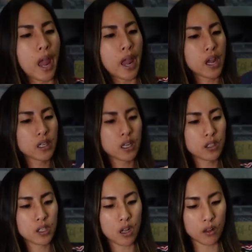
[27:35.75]
and I
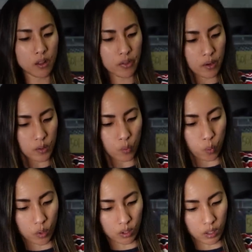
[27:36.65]
could tell that there was
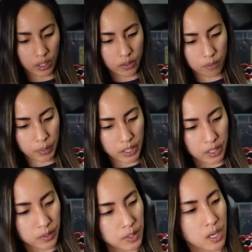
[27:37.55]
wool in the
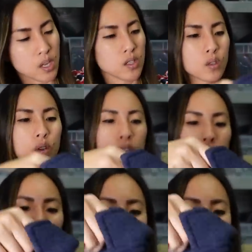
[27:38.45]
piece. So it is